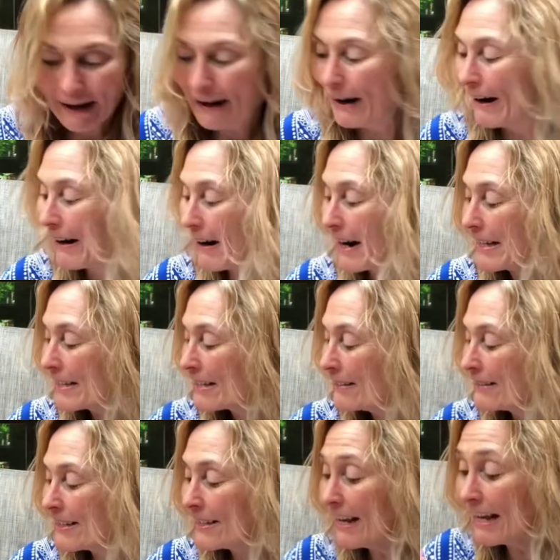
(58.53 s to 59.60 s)
All right,
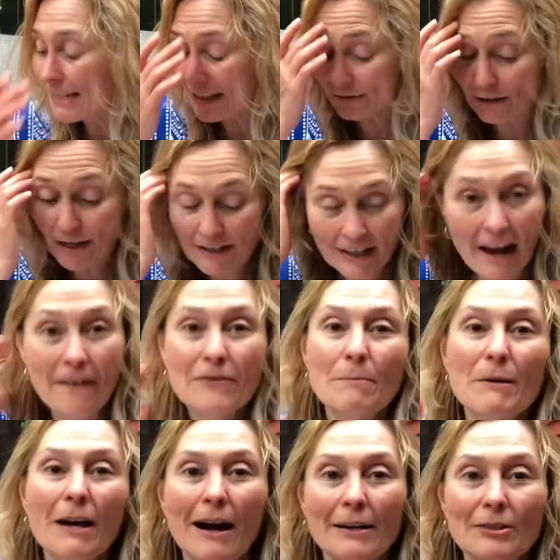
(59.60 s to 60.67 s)
so today's fix, I have to
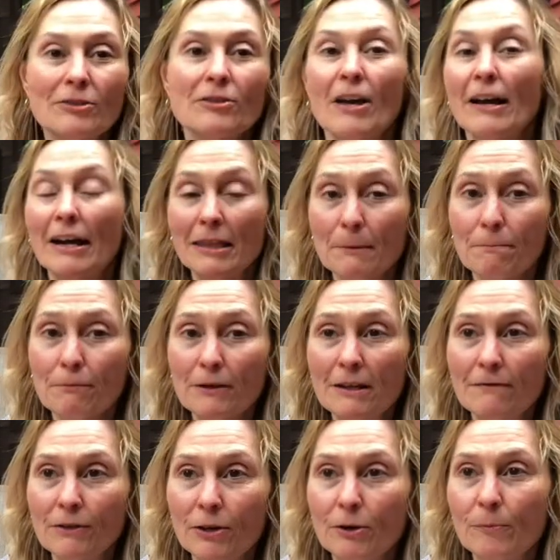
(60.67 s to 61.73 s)
be honest with you, I got the
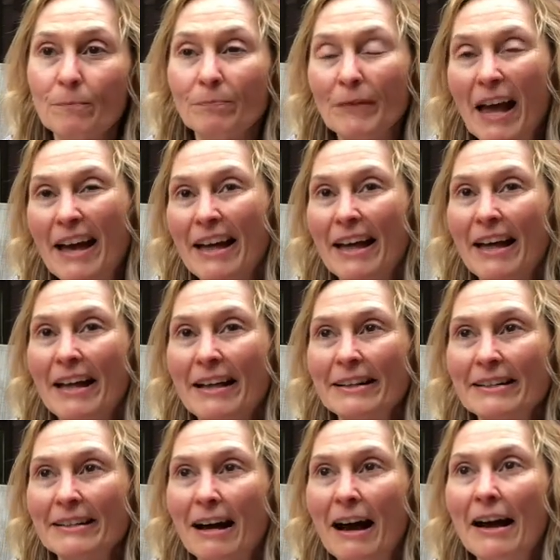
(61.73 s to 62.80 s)
preview
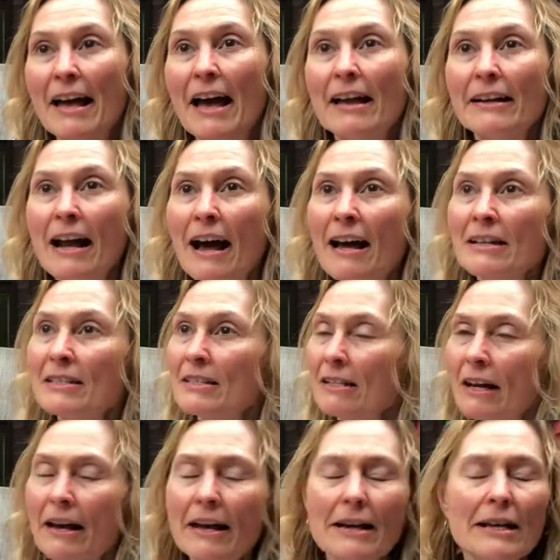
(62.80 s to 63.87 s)
and I had asked, I had